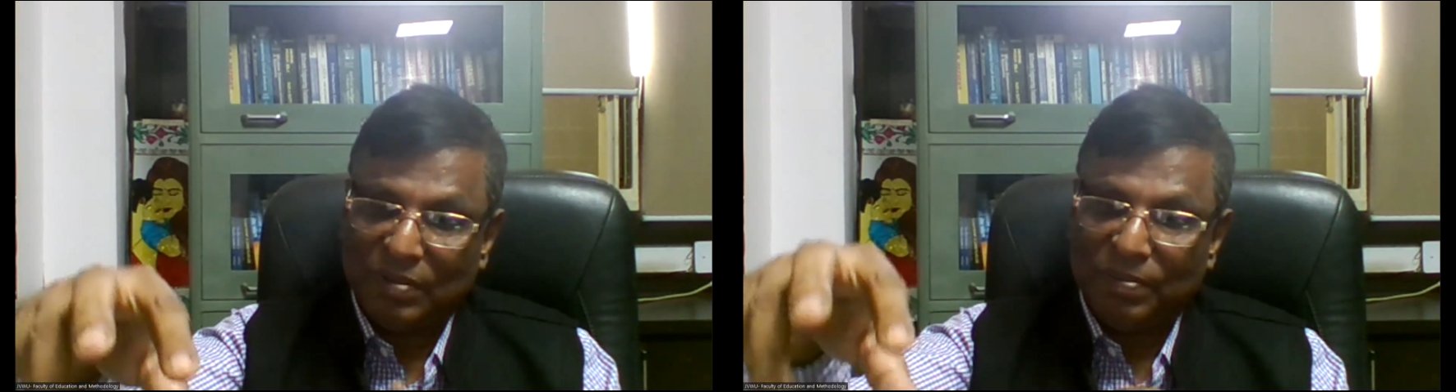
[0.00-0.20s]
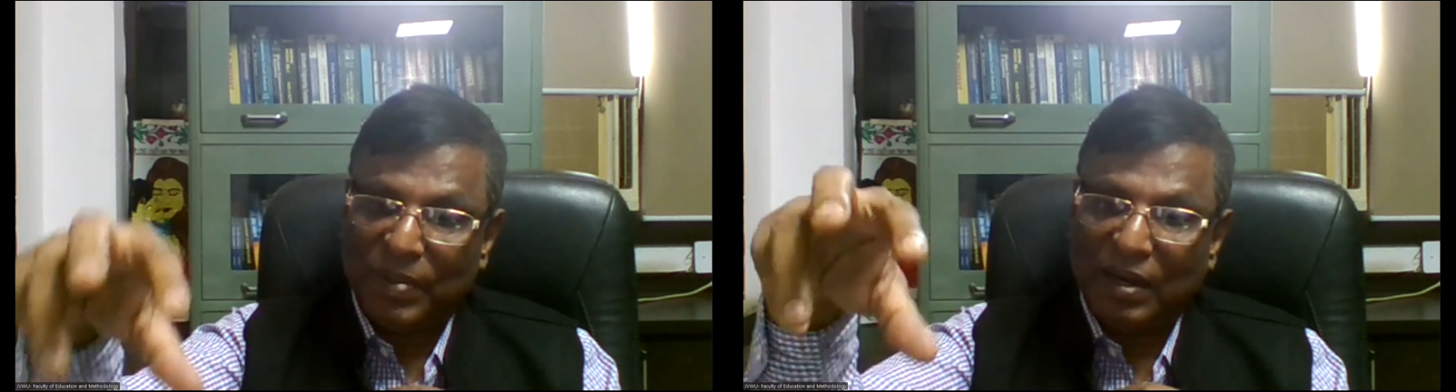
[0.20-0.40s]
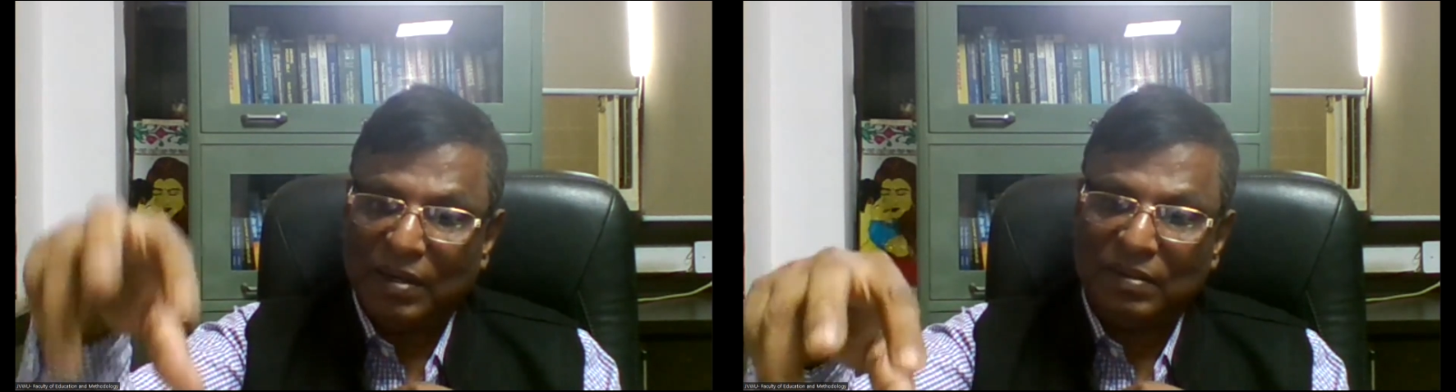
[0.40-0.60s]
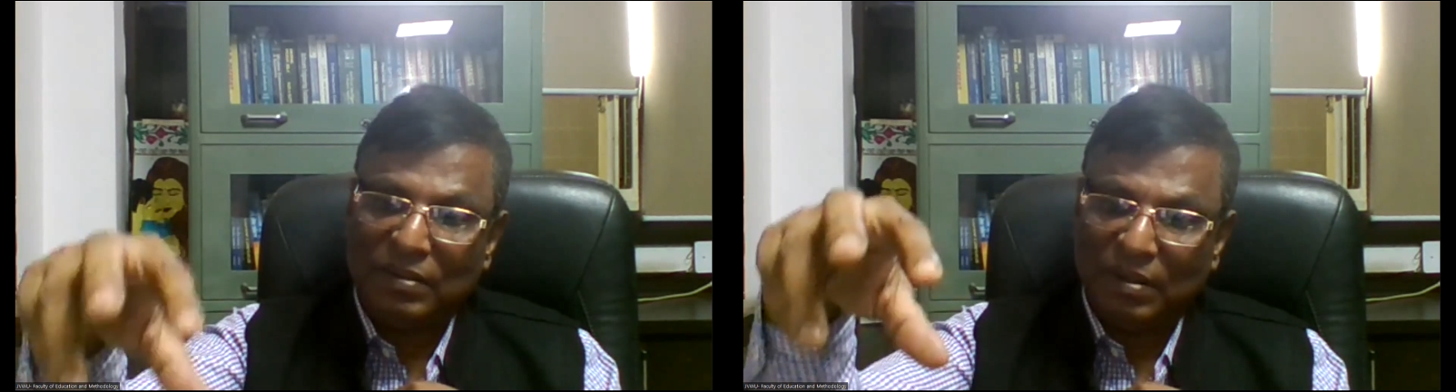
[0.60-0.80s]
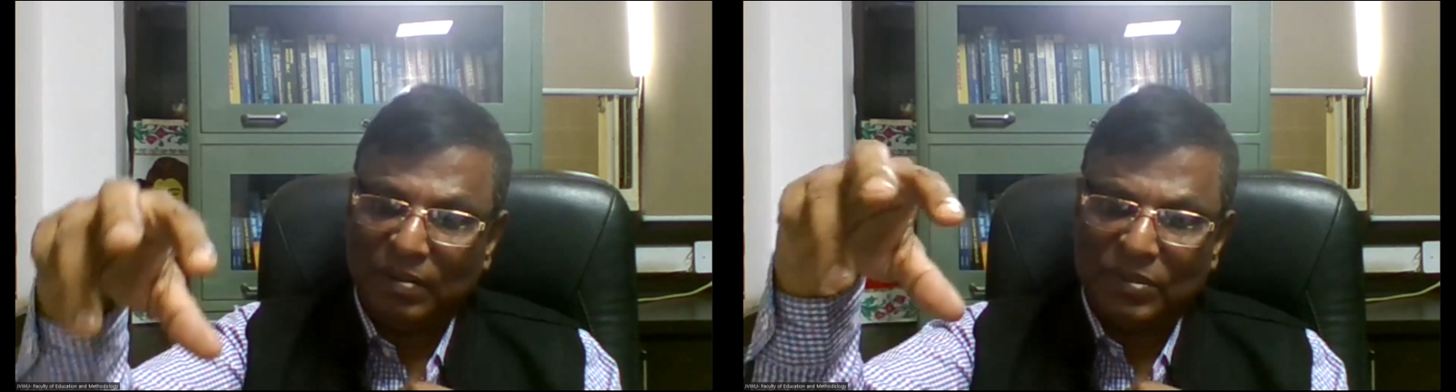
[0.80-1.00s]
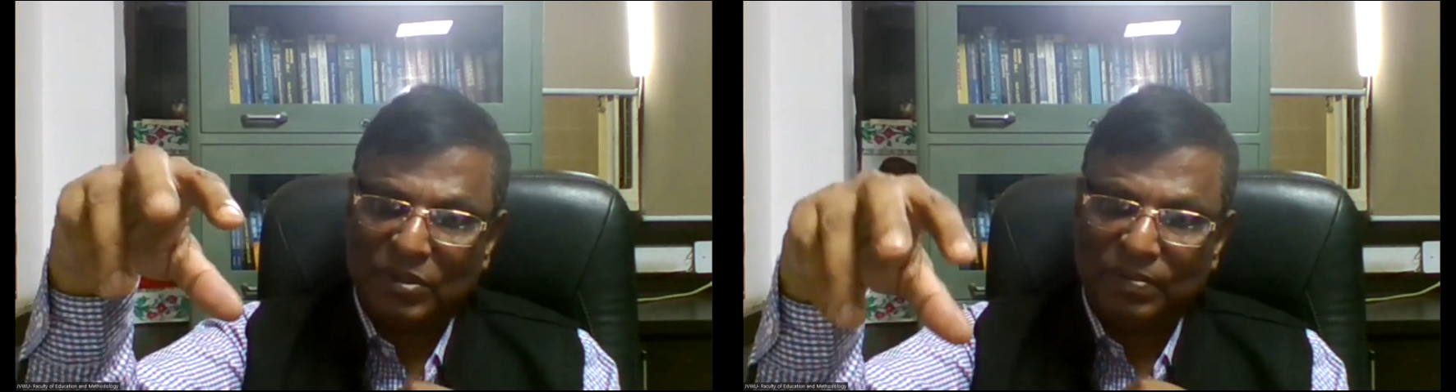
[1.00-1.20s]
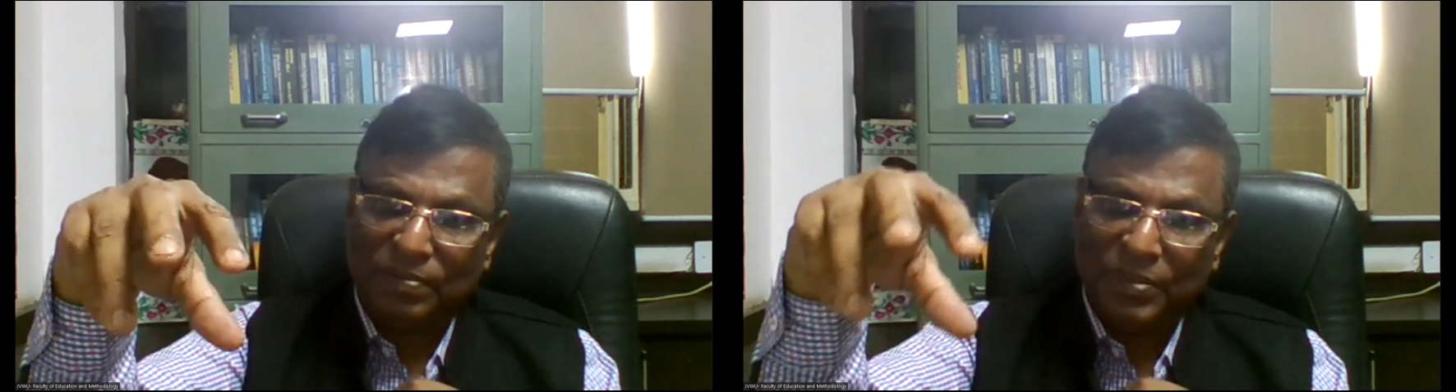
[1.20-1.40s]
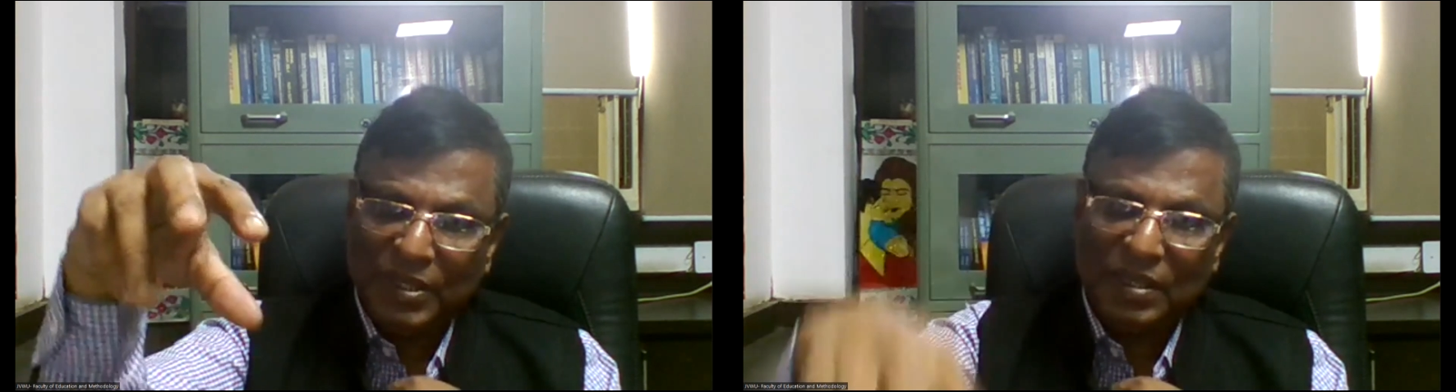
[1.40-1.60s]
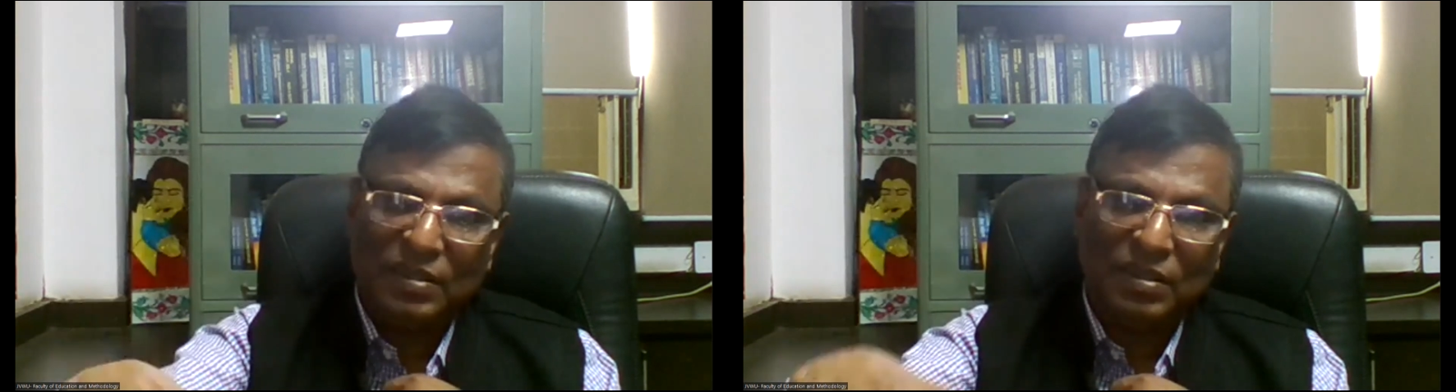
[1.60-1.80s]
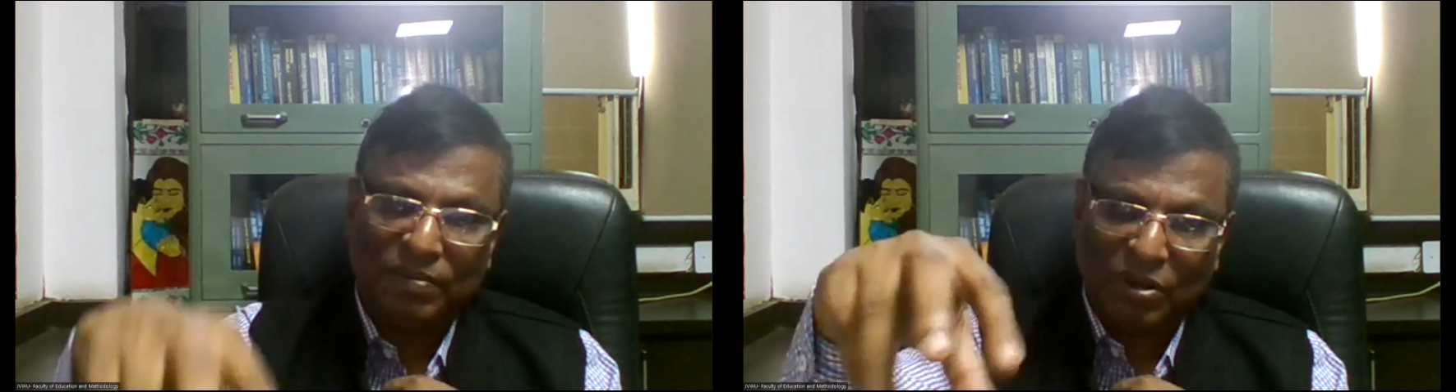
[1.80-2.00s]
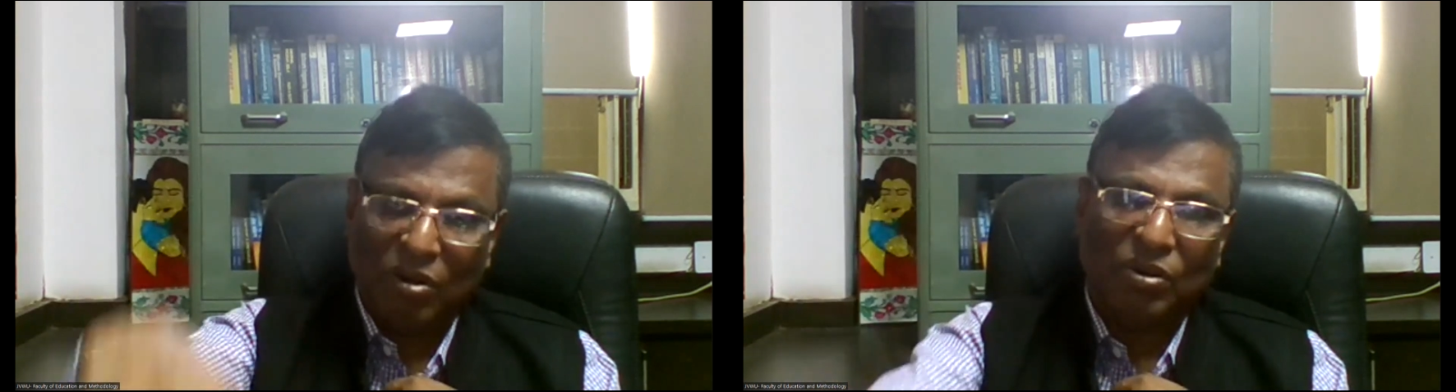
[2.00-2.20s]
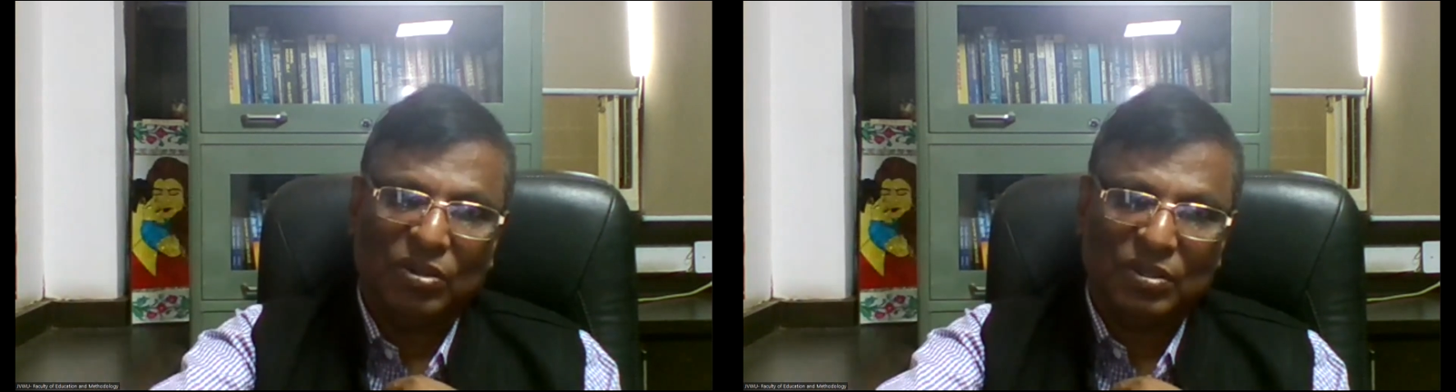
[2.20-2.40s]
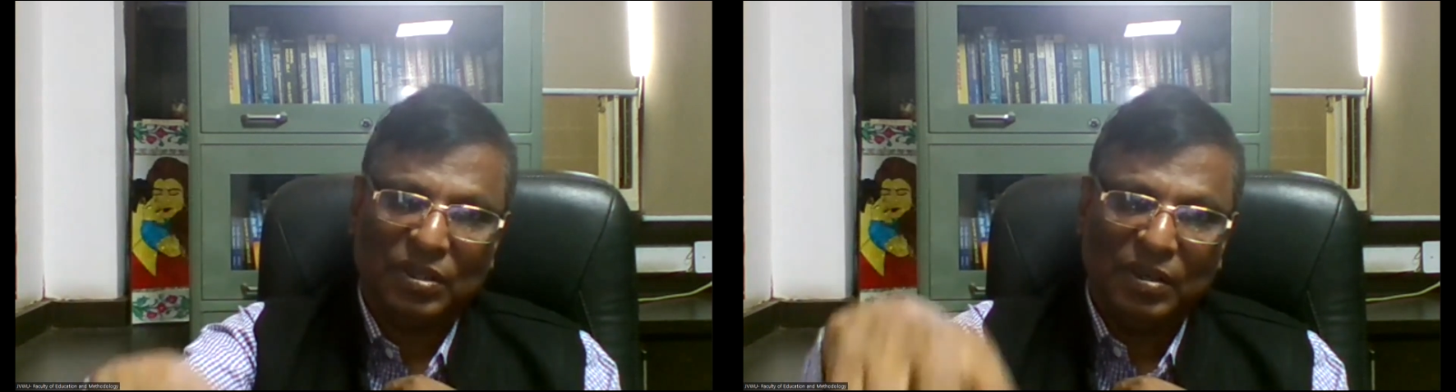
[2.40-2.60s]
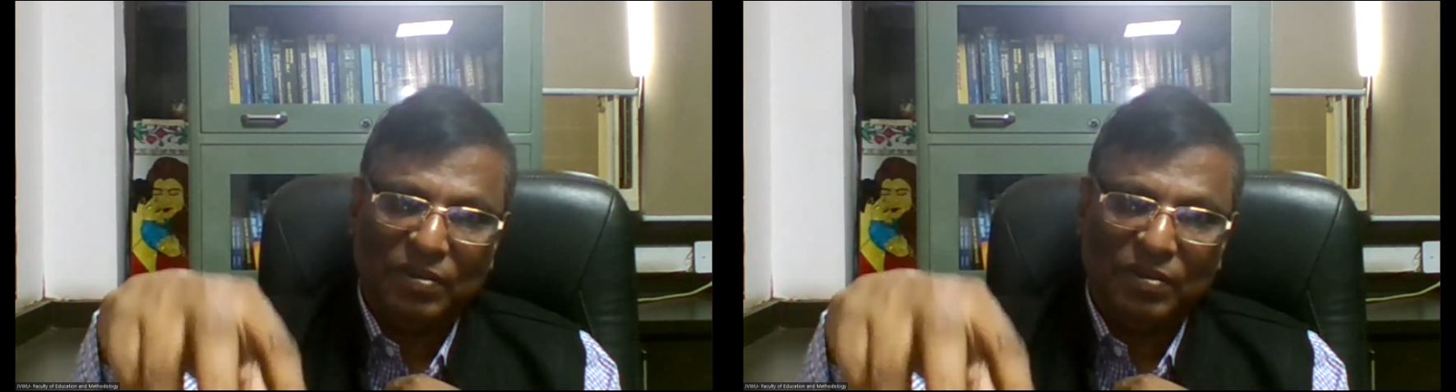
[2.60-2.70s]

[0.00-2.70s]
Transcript: some pieces of cloths